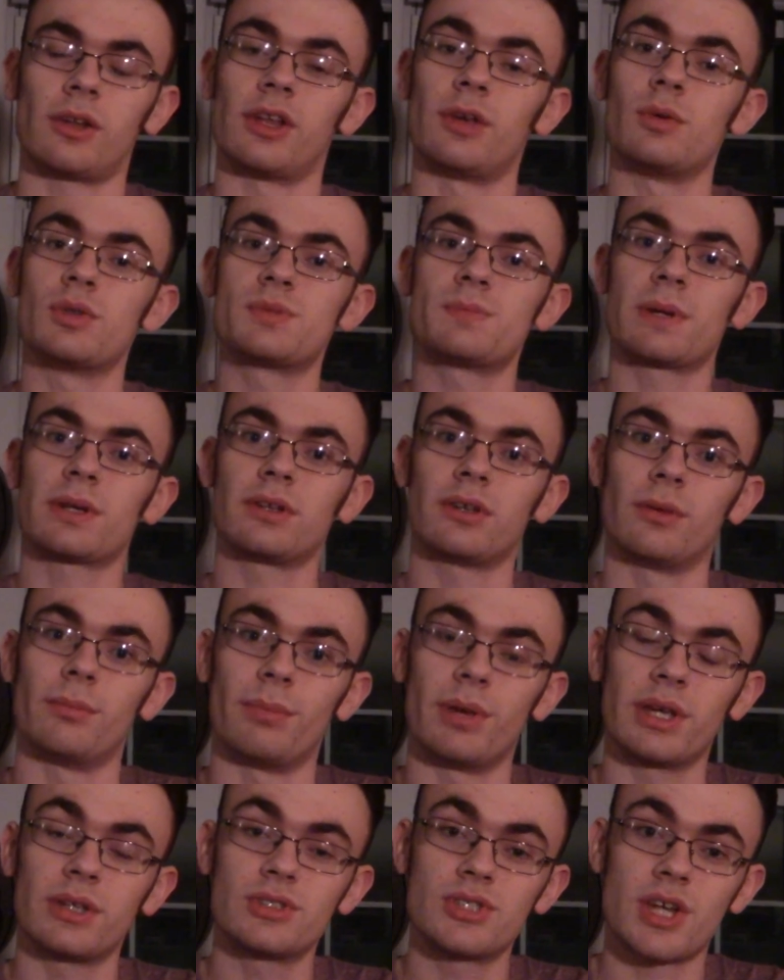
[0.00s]
He was picking a
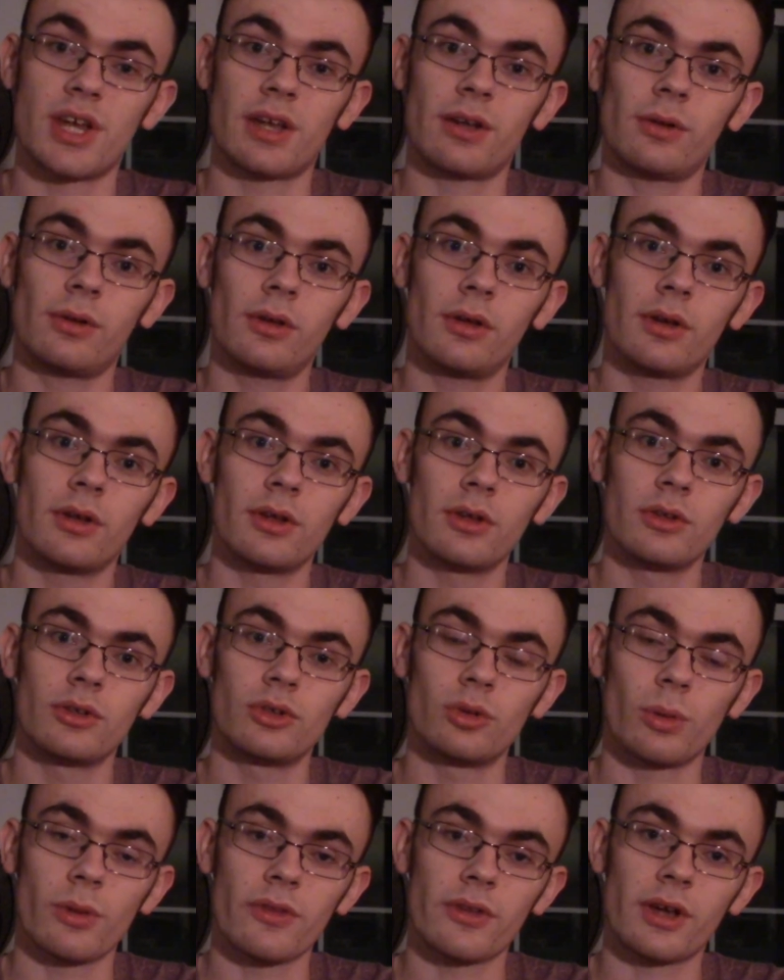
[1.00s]
big channel
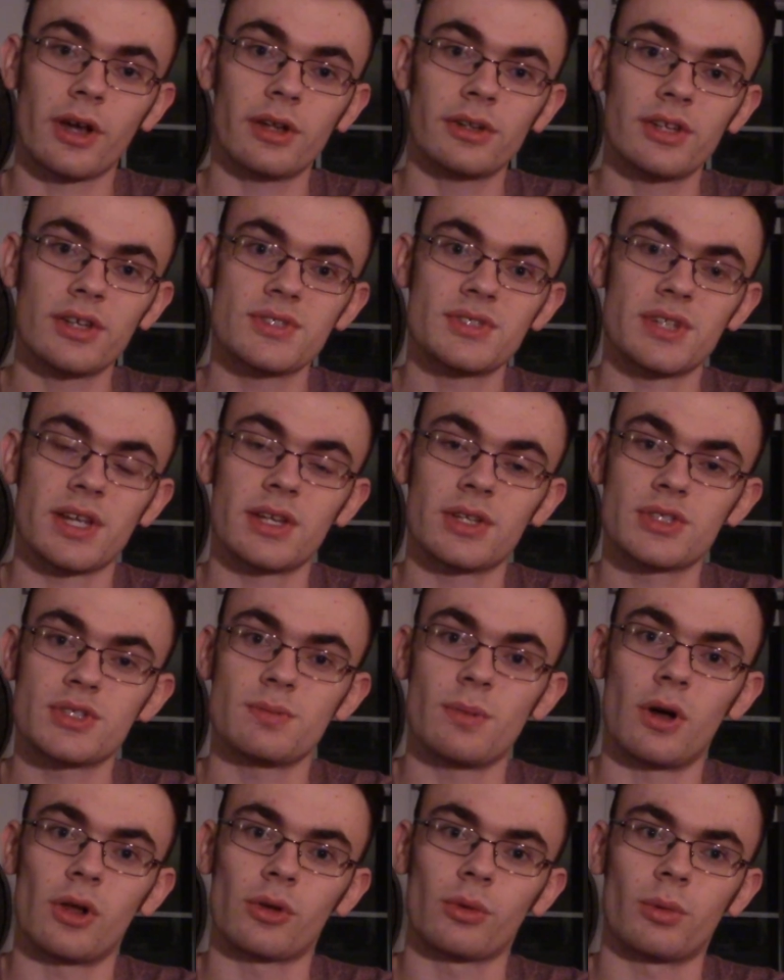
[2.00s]
to win the contest, and a
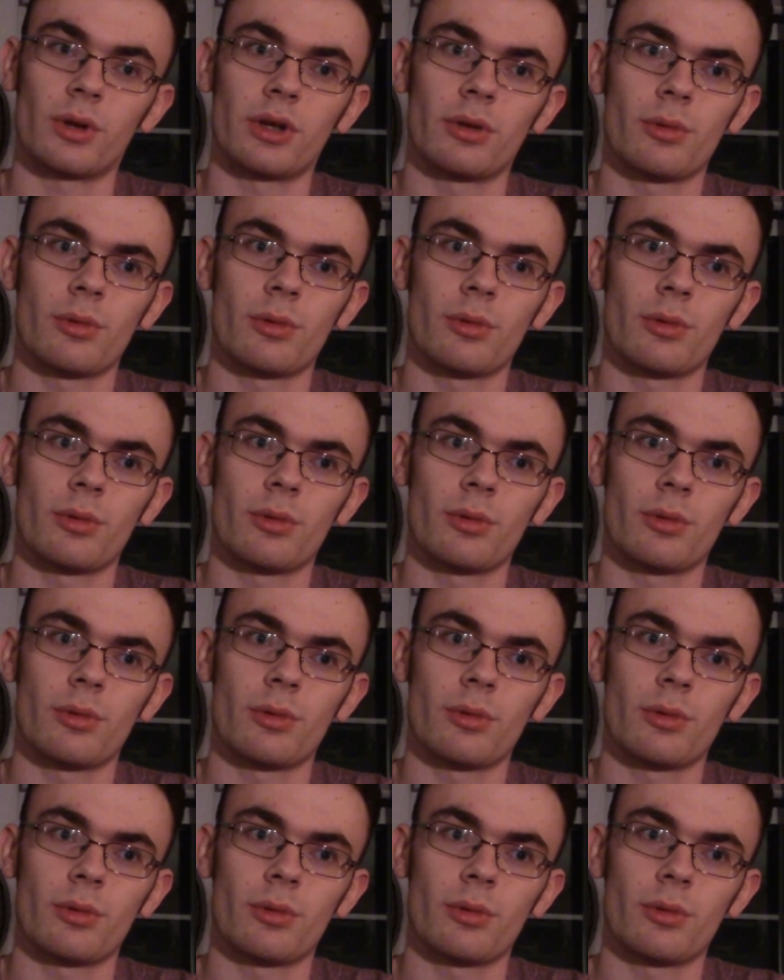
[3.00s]
smaller one.